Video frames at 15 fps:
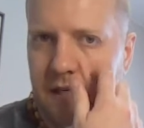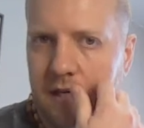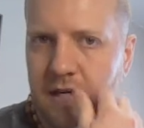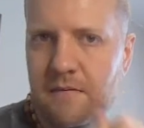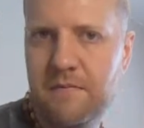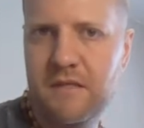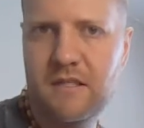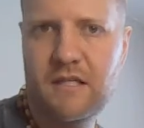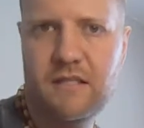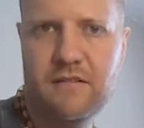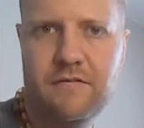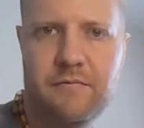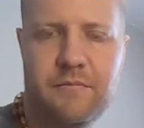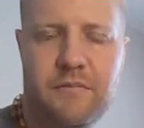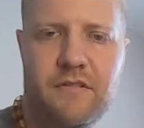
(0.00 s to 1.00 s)
A lot
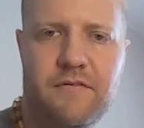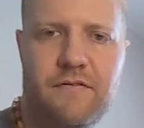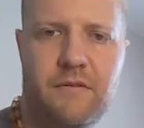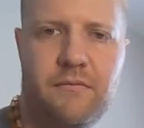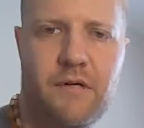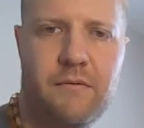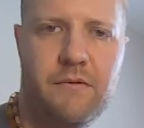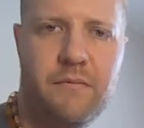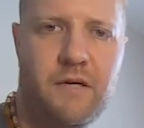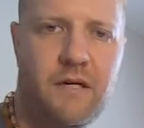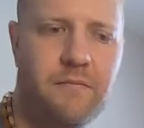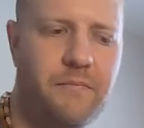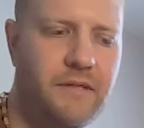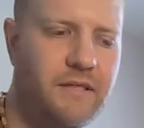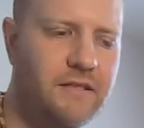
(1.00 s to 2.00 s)
of beautiful
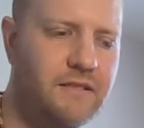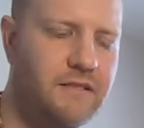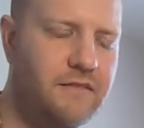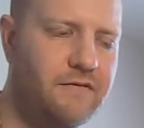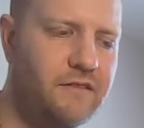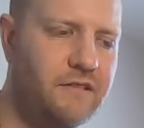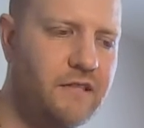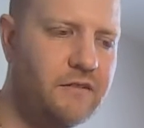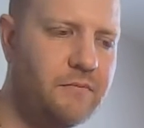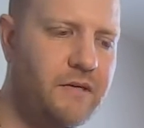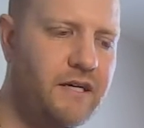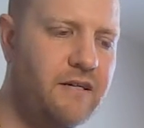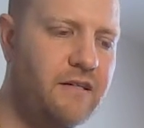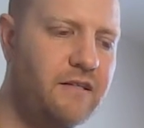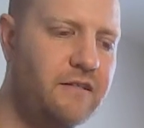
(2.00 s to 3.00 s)
Prabhupada beats, different Das
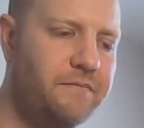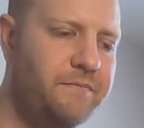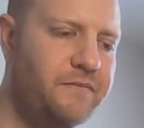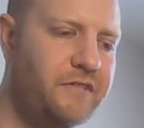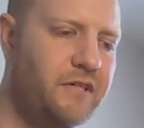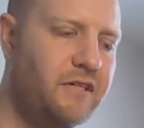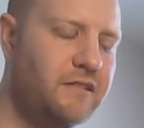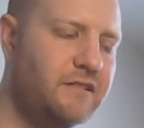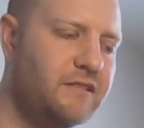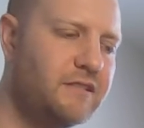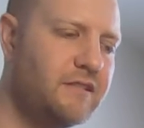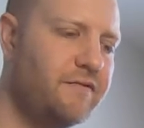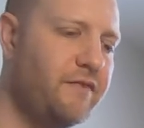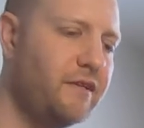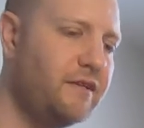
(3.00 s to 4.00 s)
Behara, tals, and
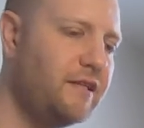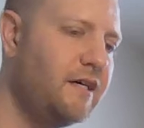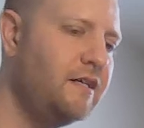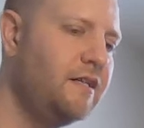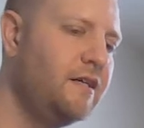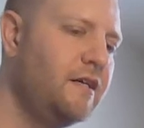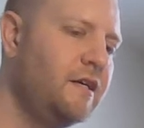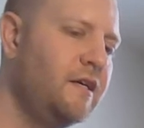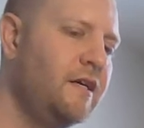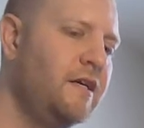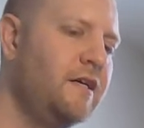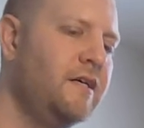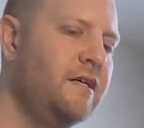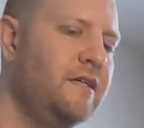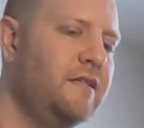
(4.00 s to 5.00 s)
stuff like that.
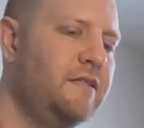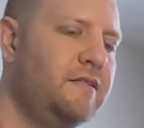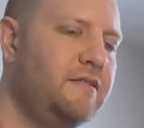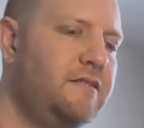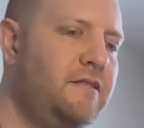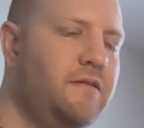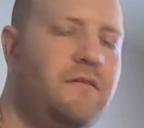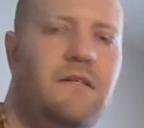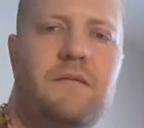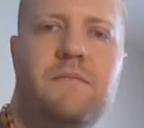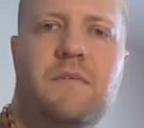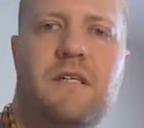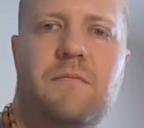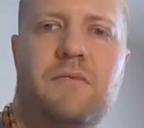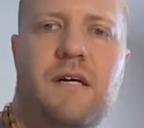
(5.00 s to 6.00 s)
So
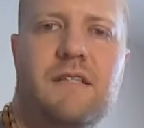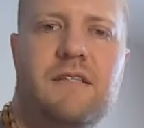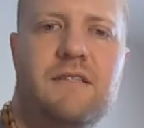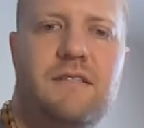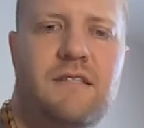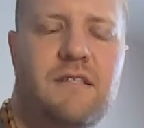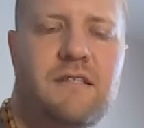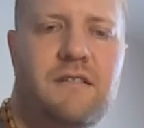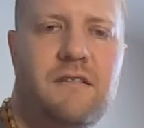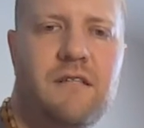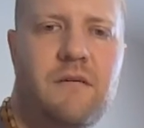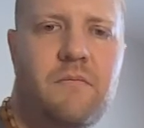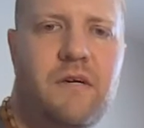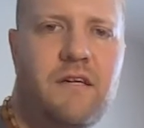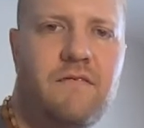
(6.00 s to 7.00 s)
keep practicing, and I'll
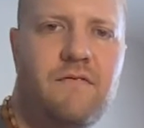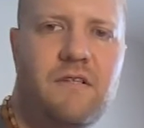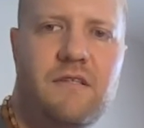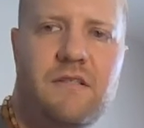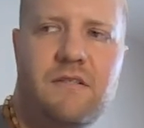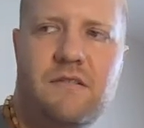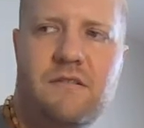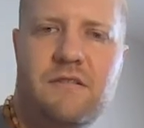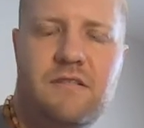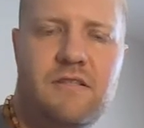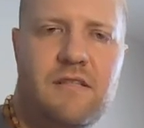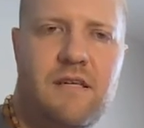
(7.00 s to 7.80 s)
keep making videos.